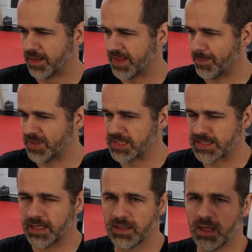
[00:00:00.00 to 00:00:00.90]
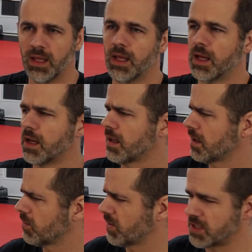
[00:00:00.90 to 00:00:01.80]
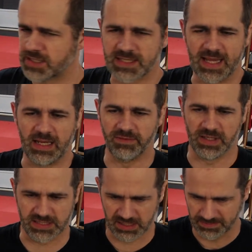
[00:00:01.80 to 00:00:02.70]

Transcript: That being said, where else does that leave us?